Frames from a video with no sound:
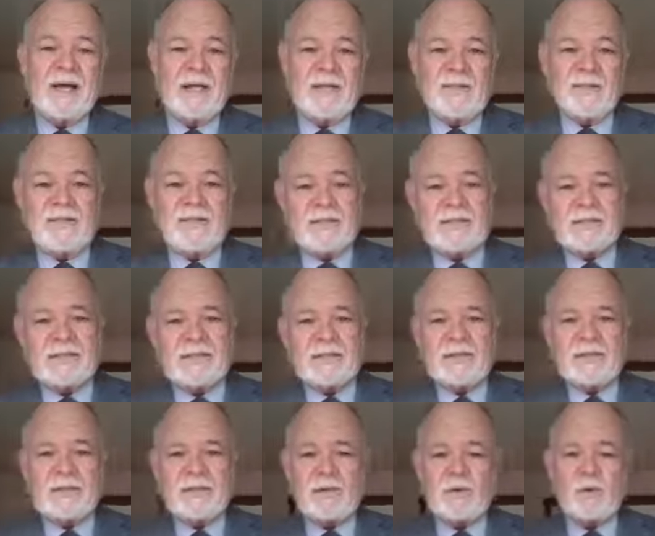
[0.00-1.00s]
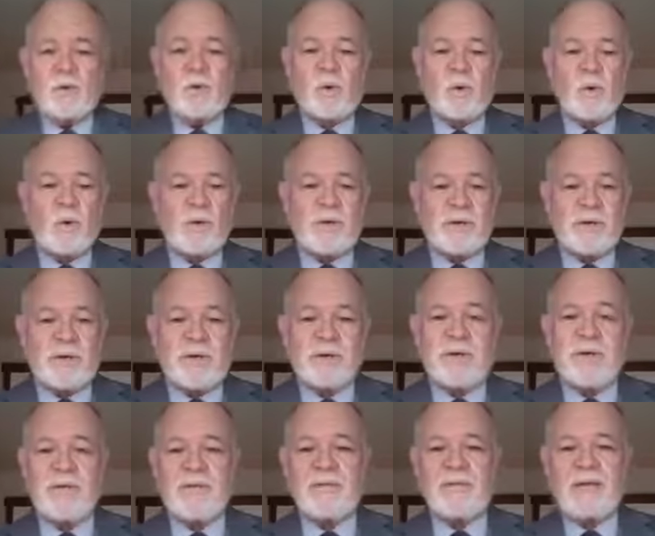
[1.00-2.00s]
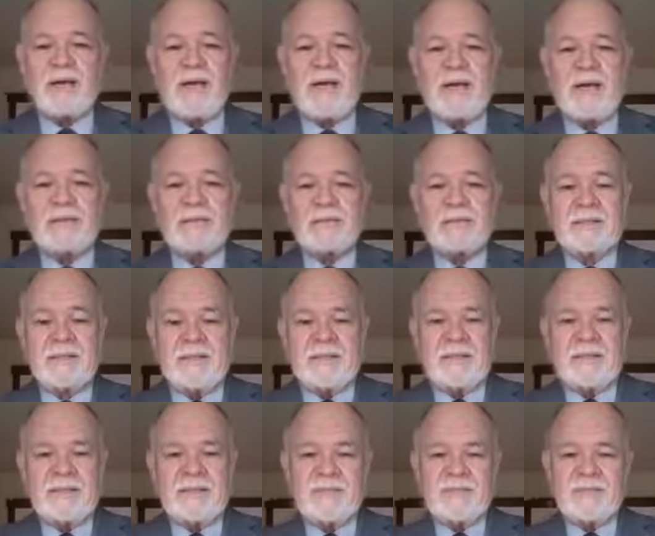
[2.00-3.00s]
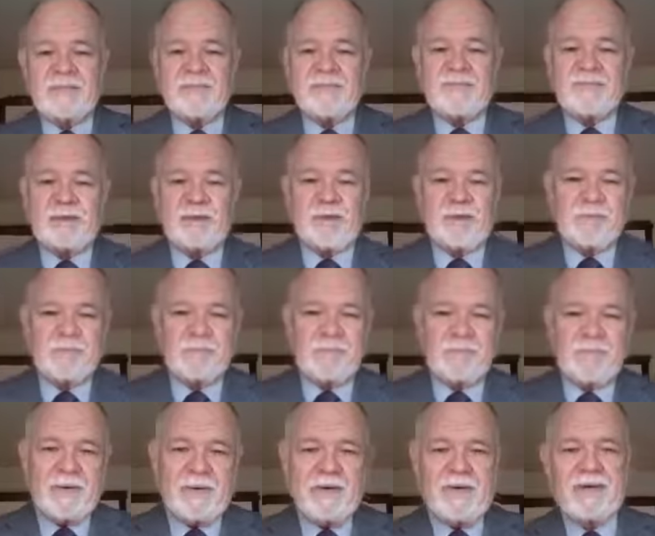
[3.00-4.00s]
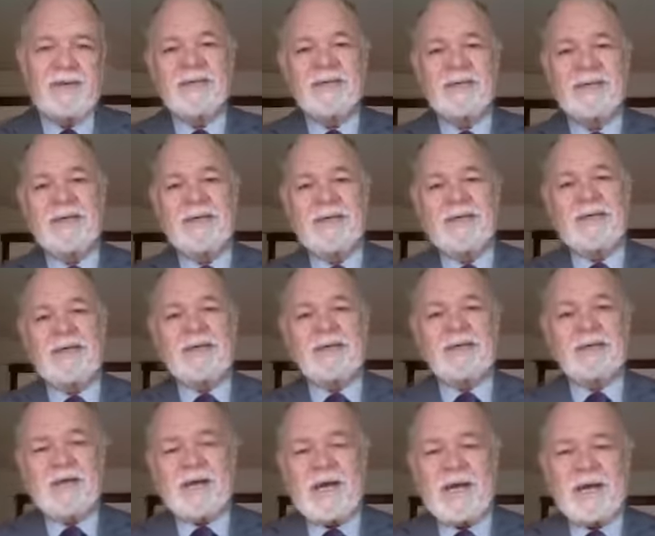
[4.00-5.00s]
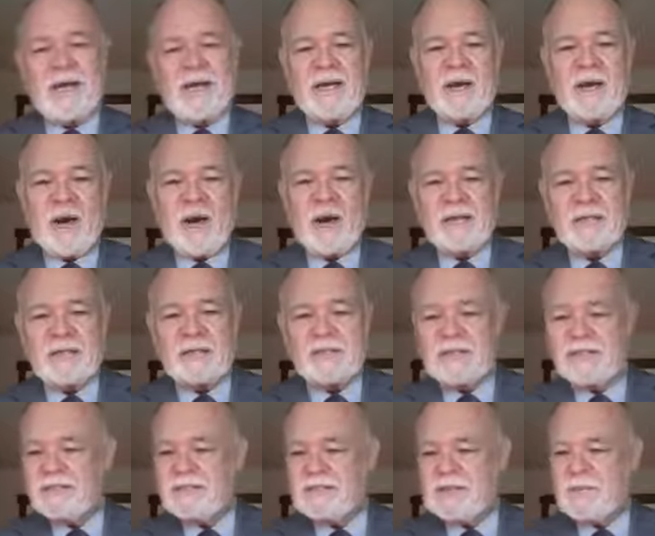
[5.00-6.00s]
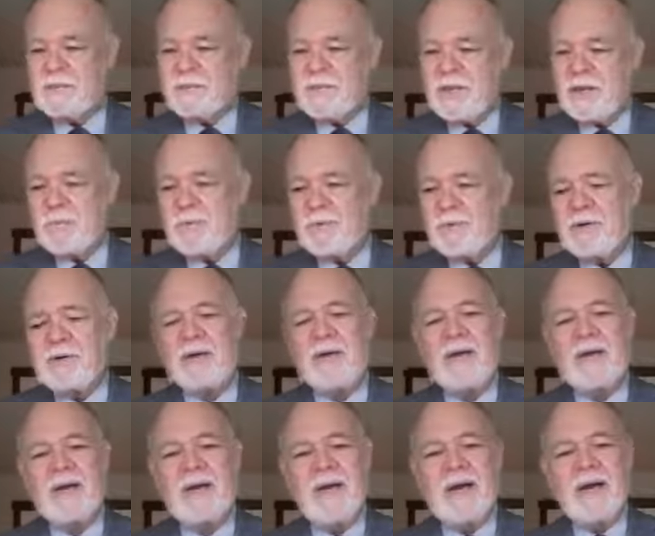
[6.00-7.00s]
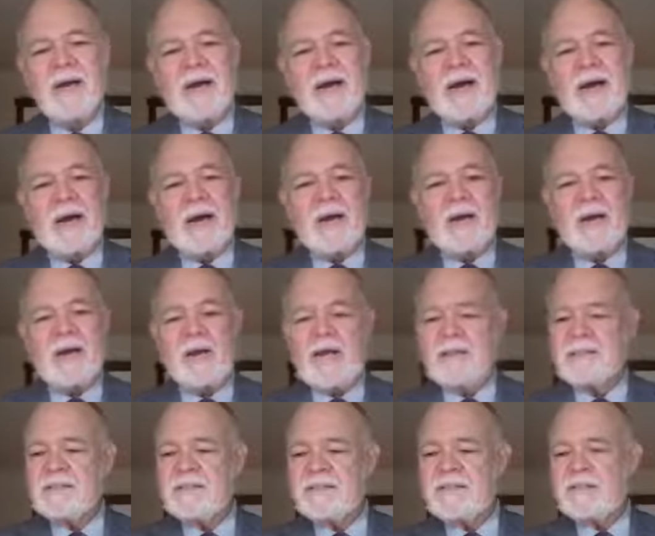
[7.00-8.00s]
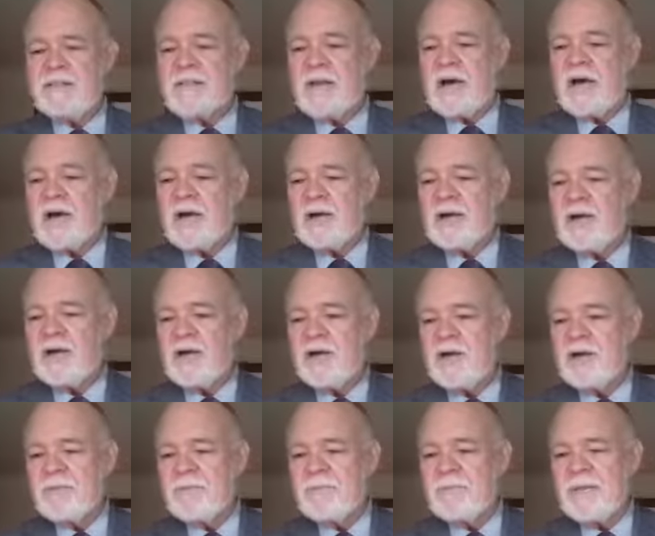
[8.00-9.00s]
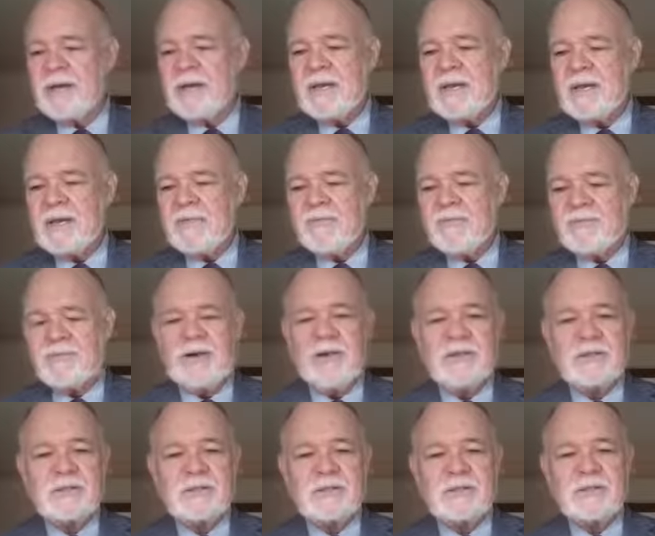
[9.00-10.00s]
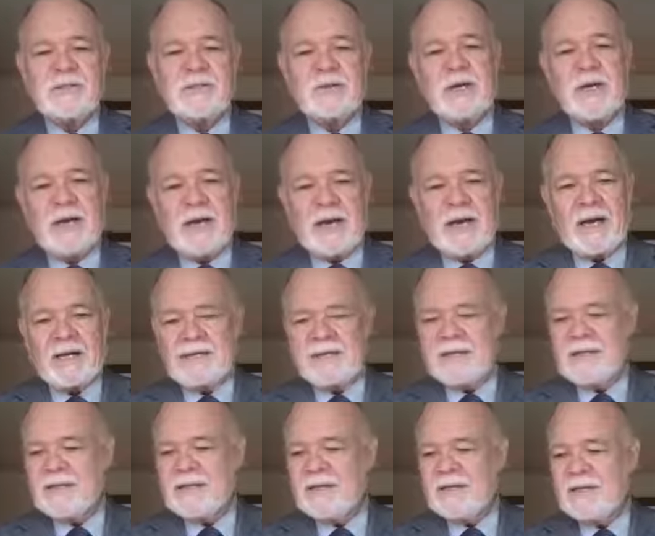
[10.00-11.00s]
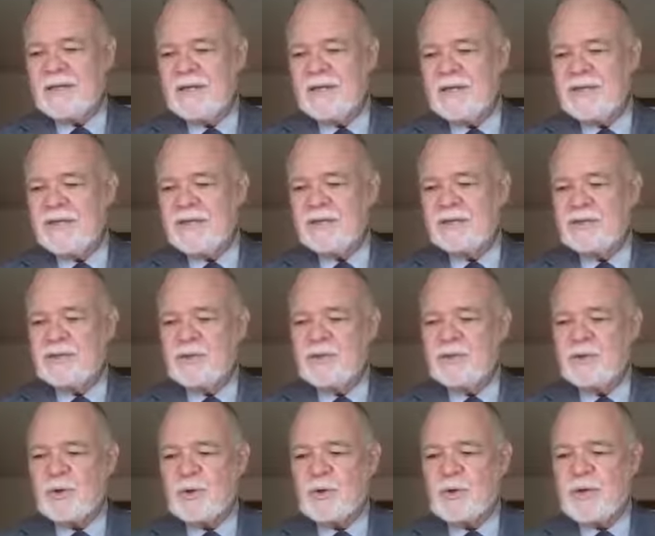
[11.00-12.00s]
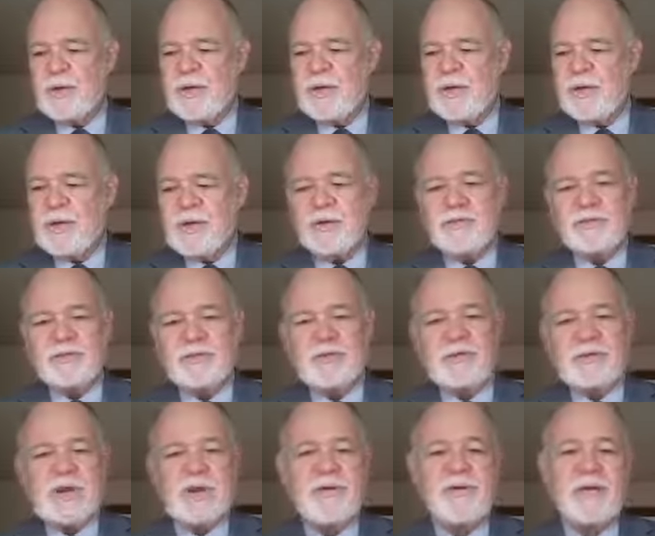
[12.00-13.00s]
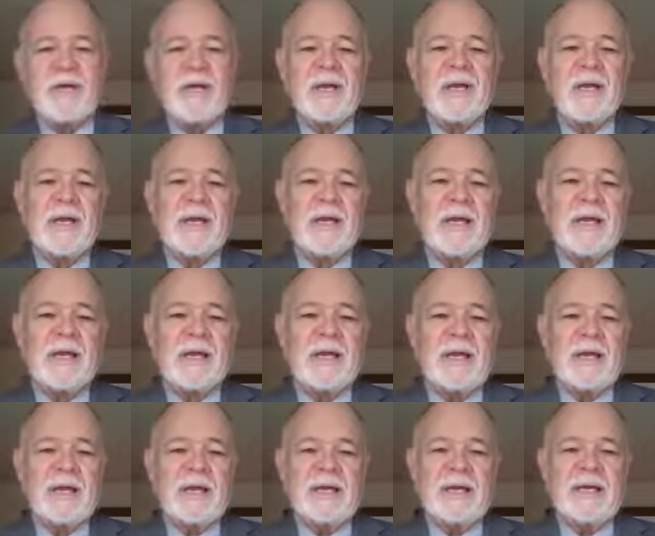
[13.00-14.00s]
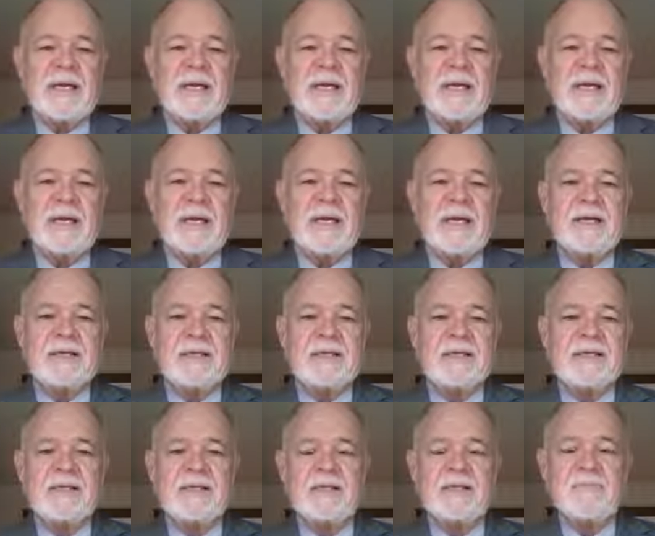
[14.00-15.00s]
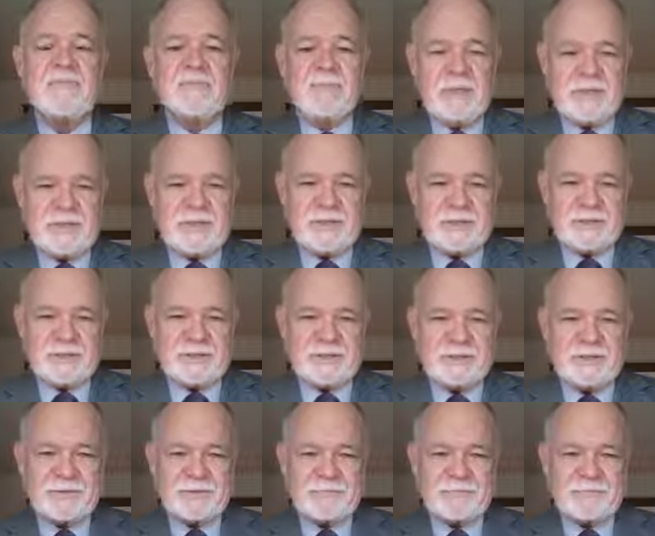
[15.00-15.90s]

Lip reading: This quarter, that is from July, August, and September, our lessons are called Making Friends for God, The Joy of Sharing in His Mission.